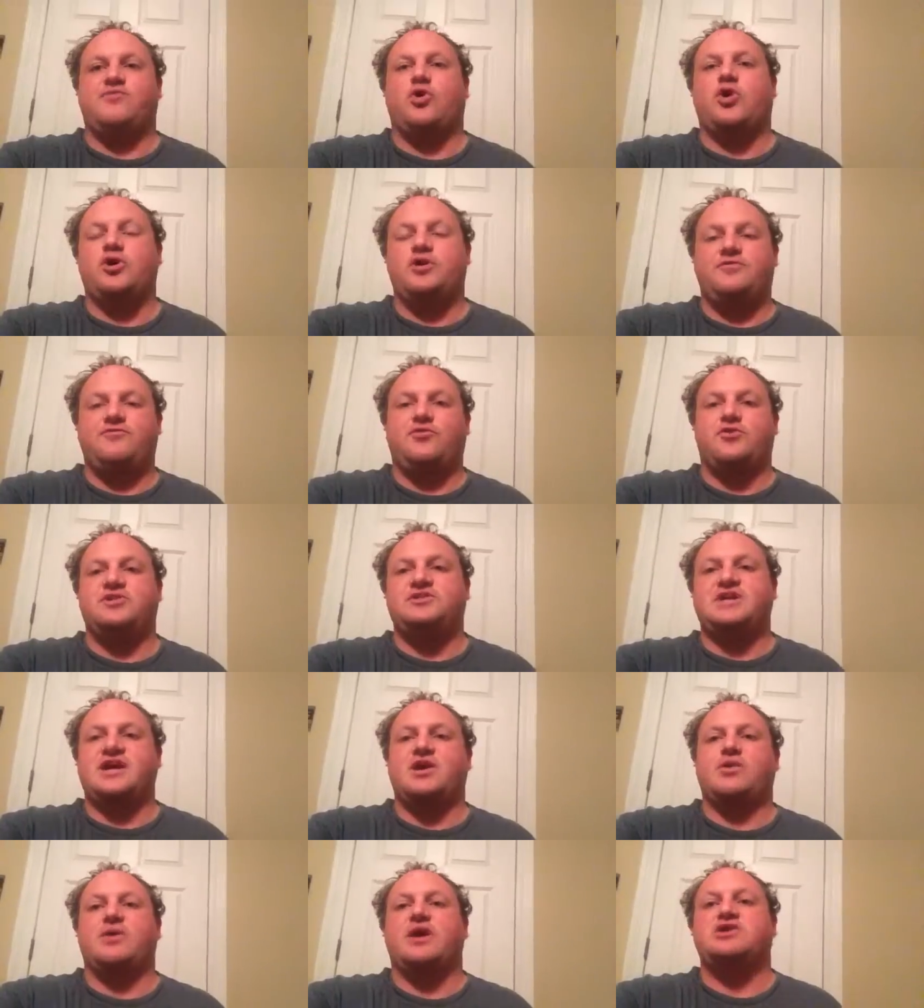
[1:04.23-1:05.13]

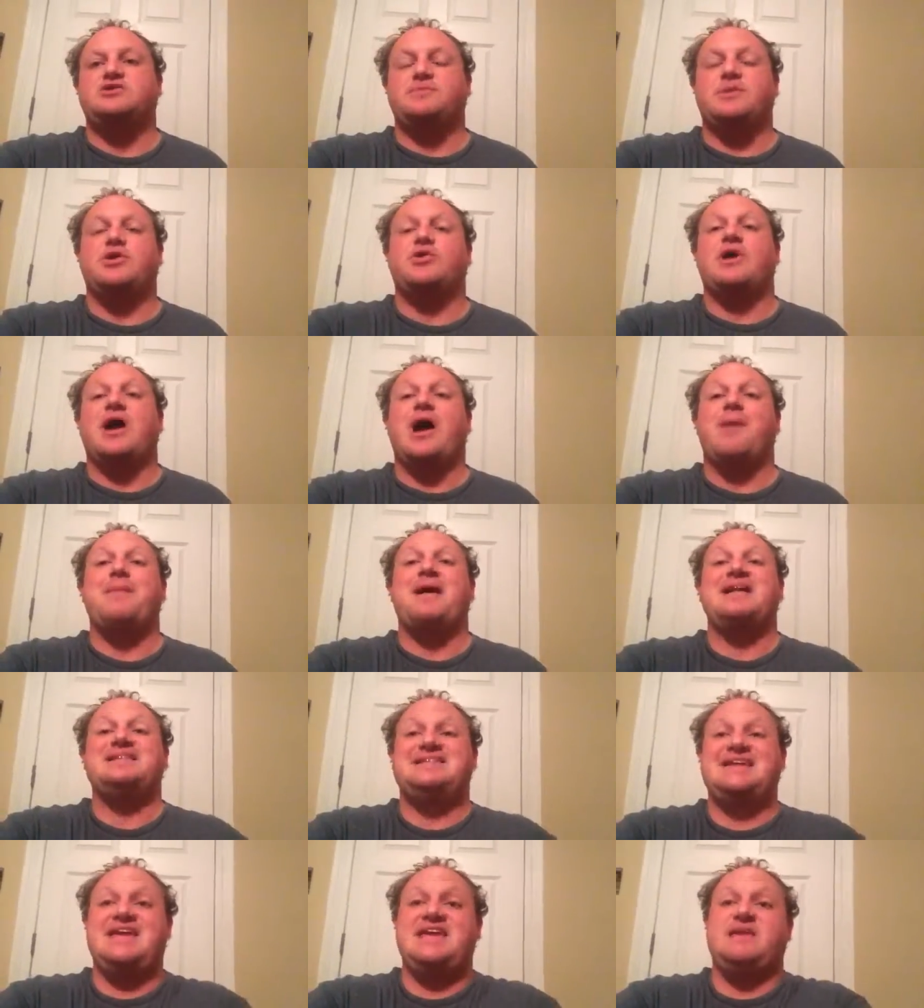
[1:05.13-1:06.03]
442nd Regimental
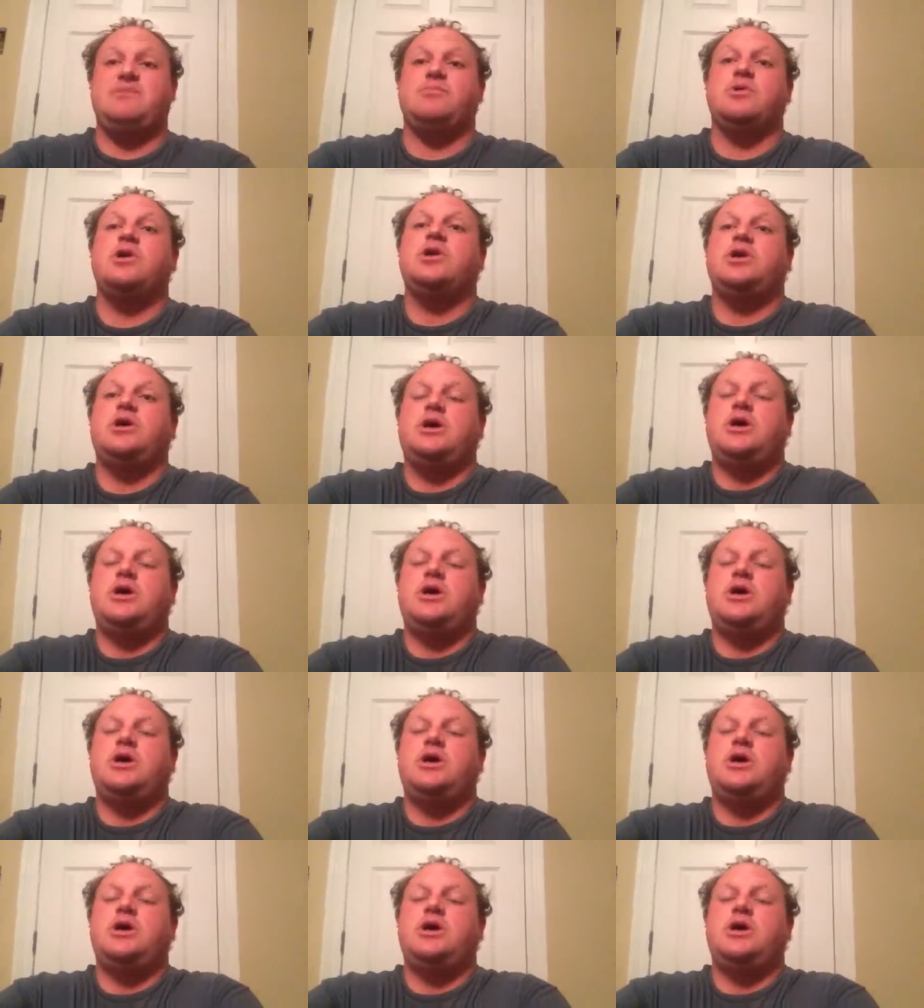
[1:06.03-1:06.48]
Combat Team,